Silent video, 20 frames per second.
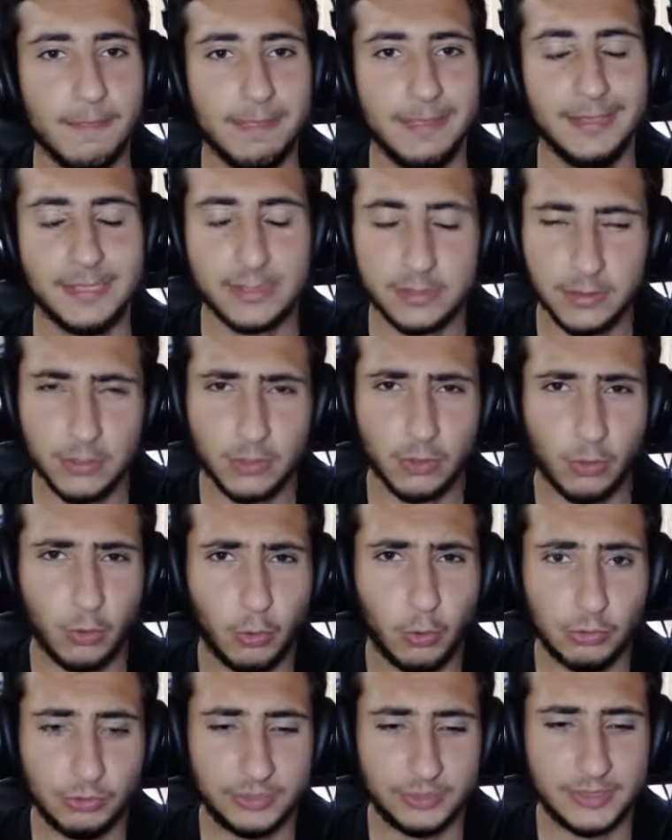It's not
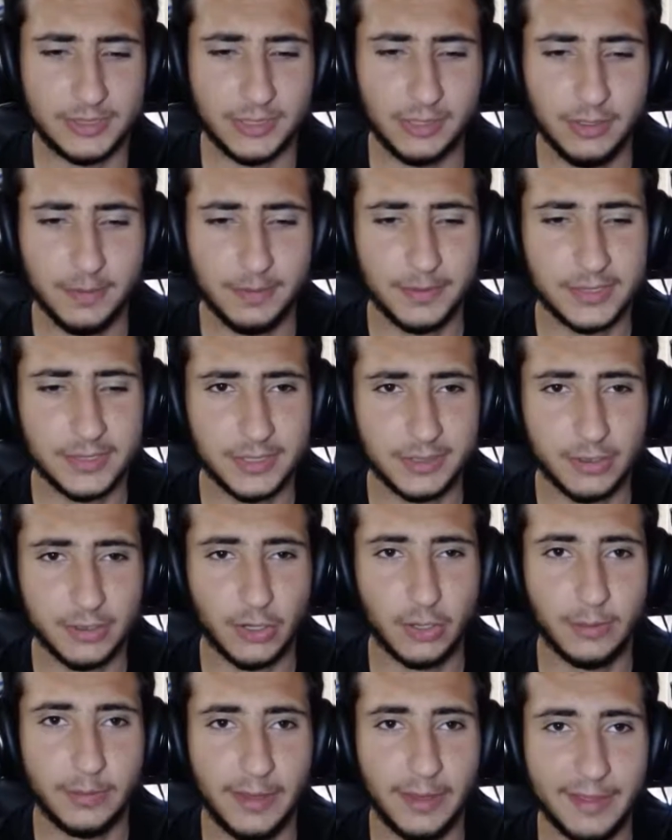old, it's 100% not
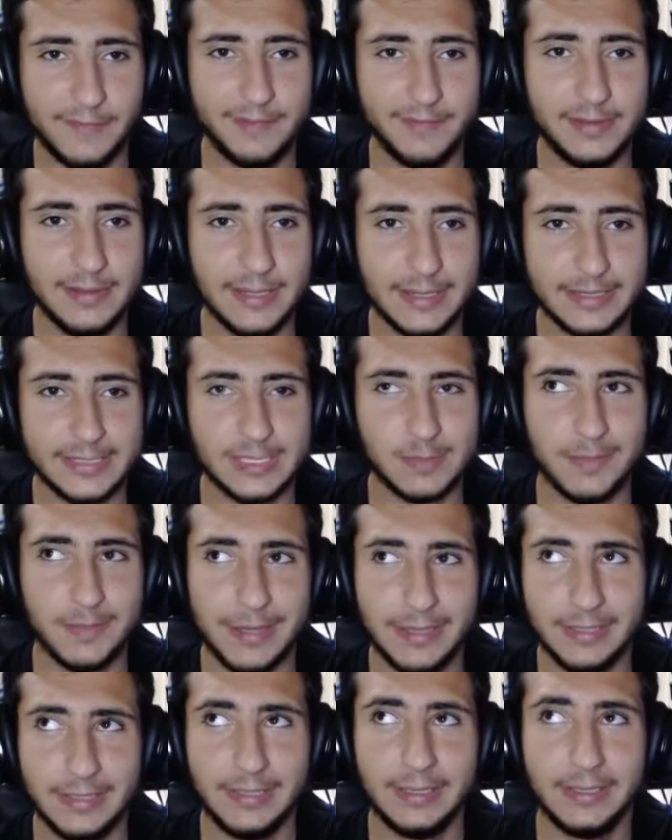old, but I feel like
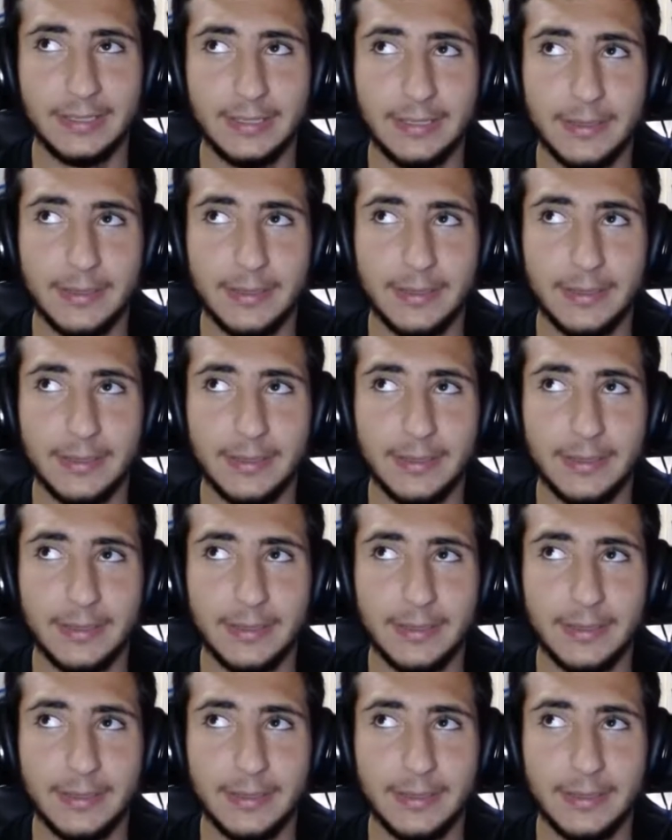spending